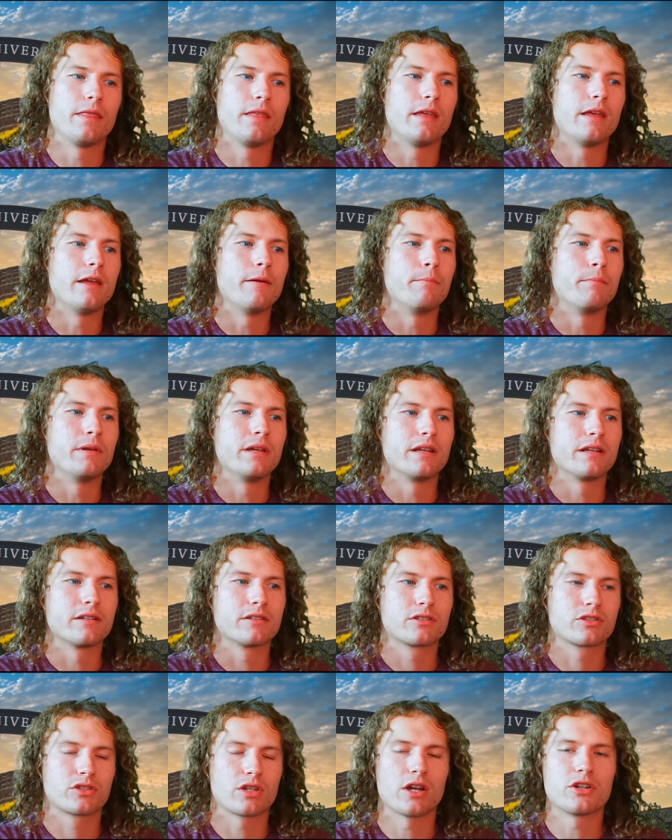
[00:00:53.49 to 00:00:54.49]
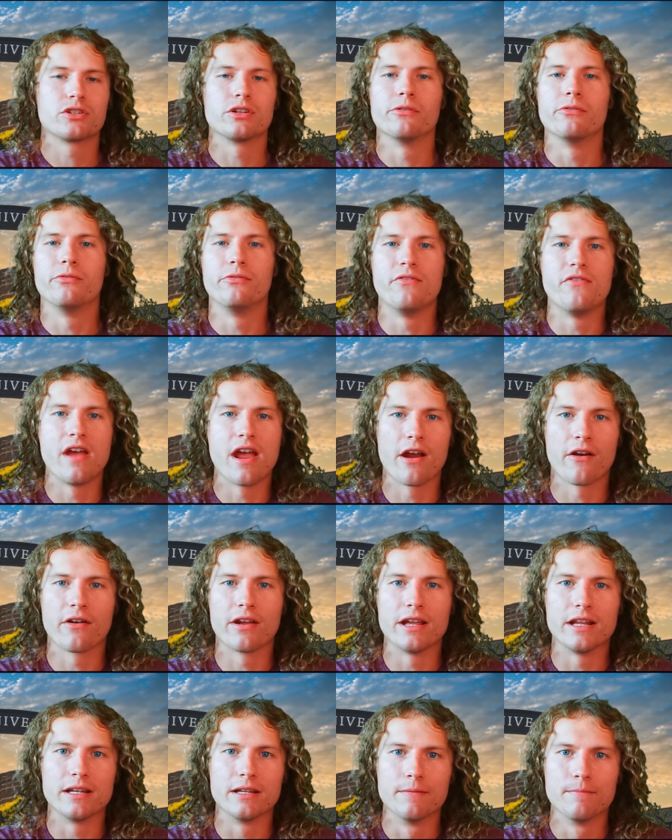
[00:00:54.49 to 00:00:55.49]
it being such a
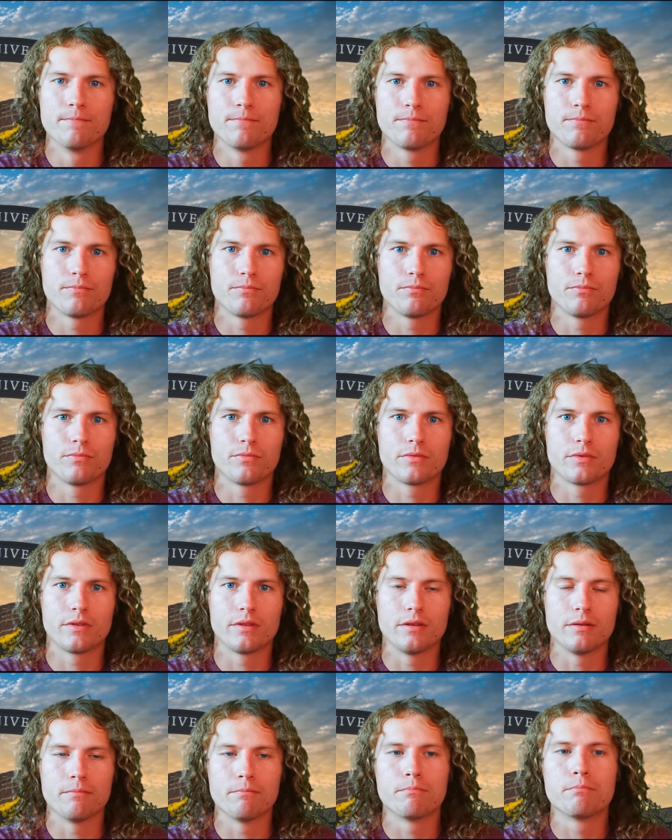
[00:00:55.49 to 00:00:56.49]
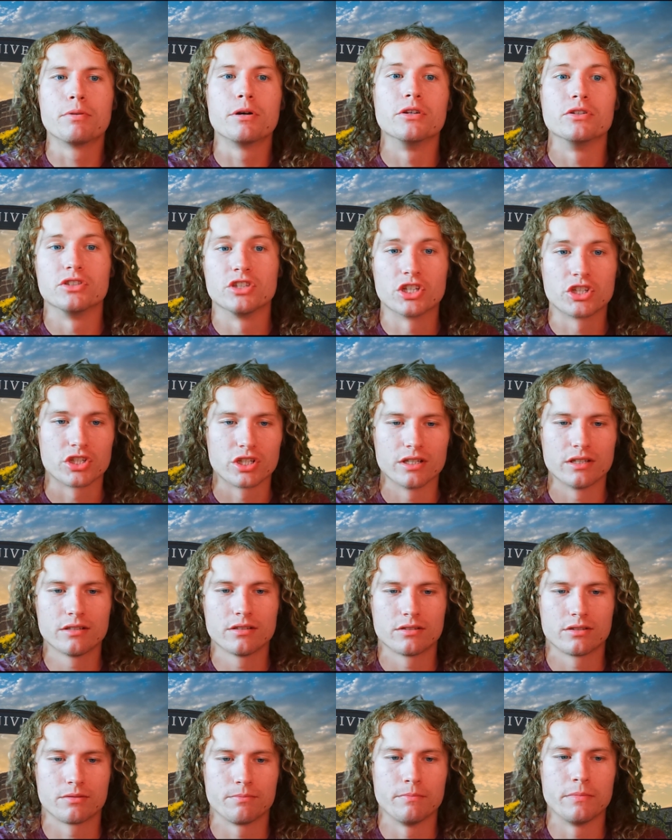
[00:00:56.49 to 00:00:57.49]
varied position,
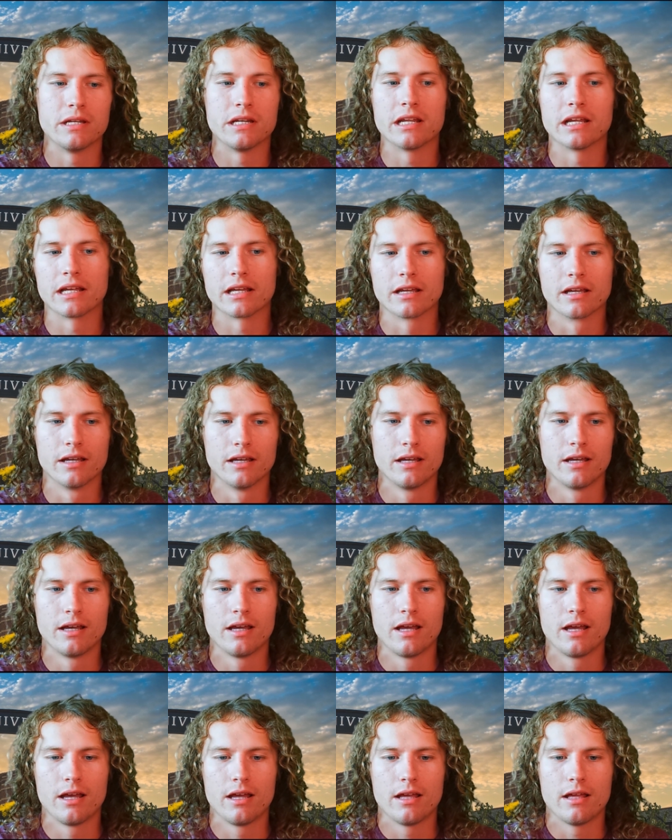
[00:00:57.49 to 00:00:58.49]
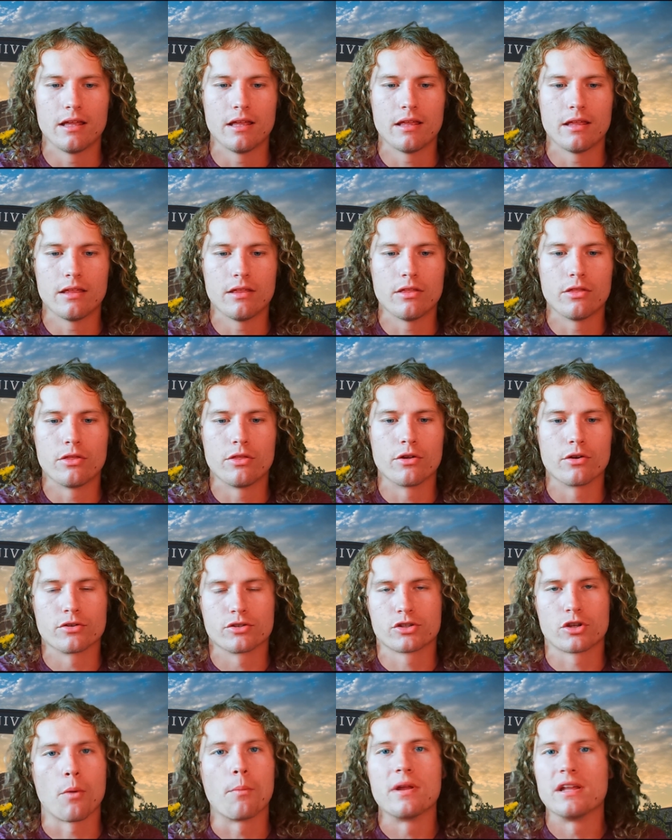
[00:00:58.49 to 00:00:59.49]
meaning there's
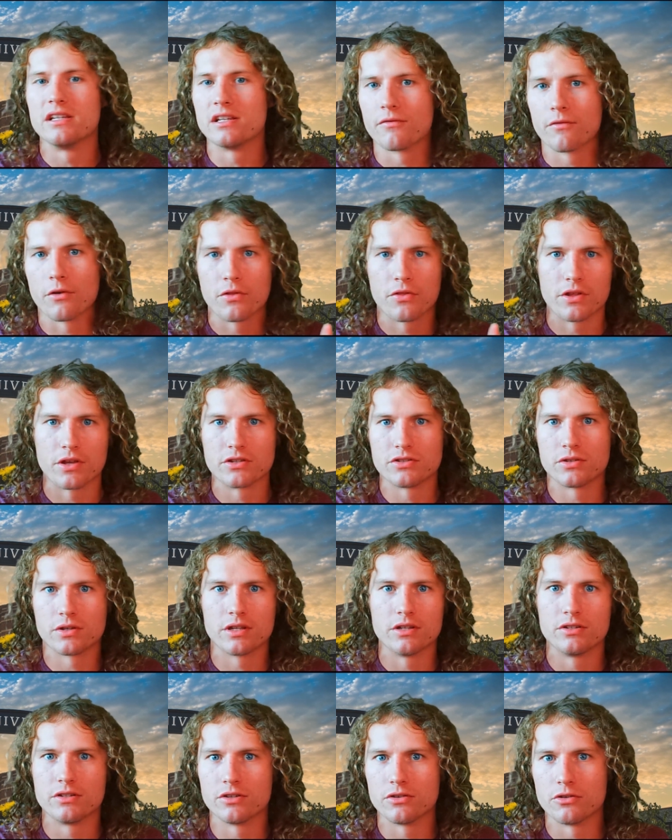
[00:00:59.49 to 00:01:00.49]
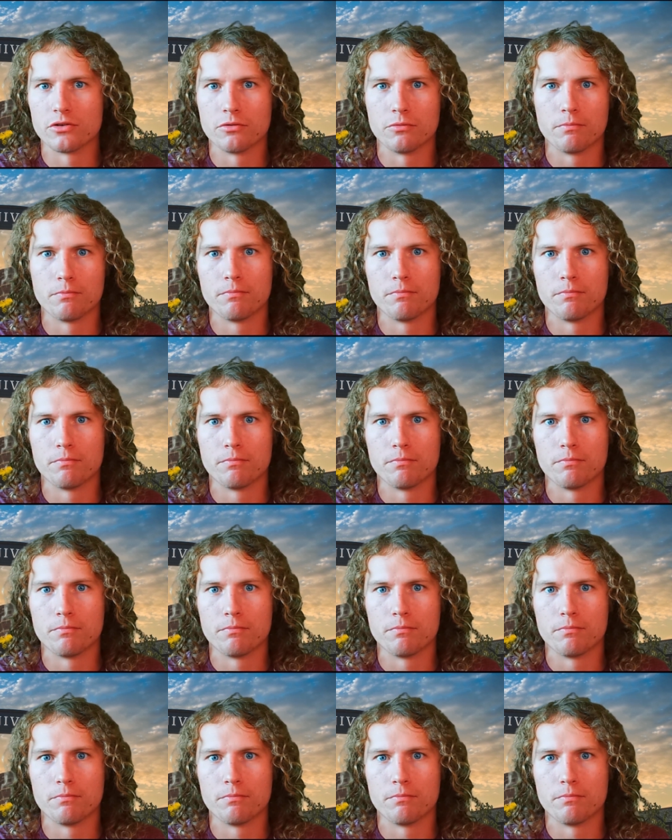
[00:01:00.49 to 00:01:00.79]
so many different things you can do